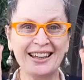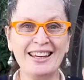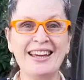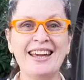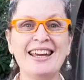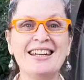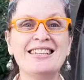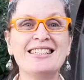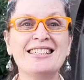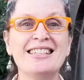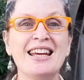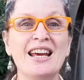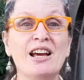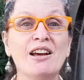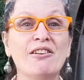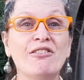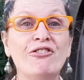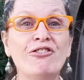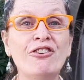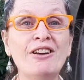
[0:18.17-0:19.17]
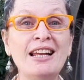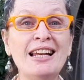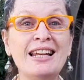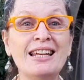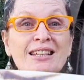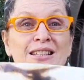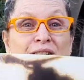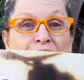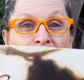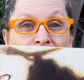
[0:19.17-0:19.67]
It's
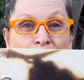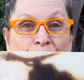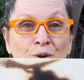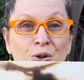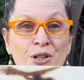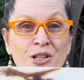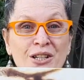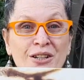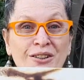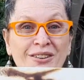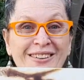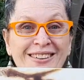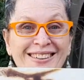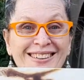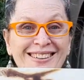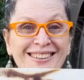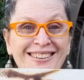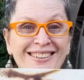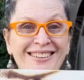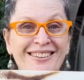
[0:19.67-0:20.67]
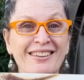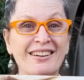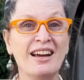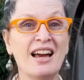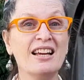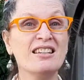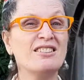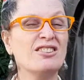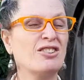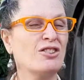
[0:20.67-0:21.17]
Phileas's Fortune,
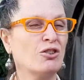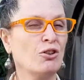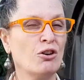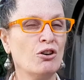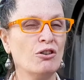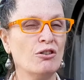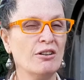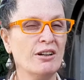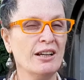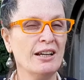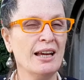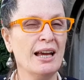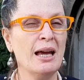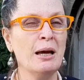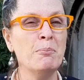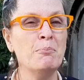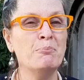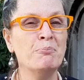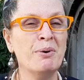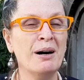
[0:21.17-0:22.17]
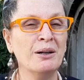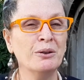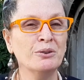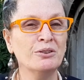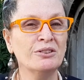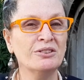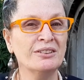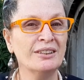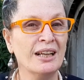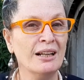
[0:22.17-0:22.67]
a story about
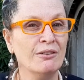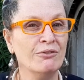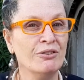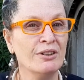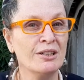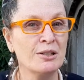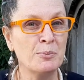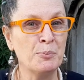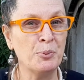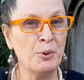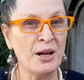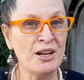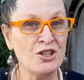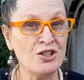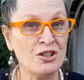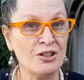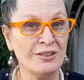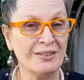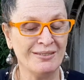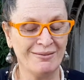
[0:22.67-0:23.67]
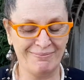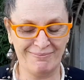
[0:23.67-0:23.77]
self expression.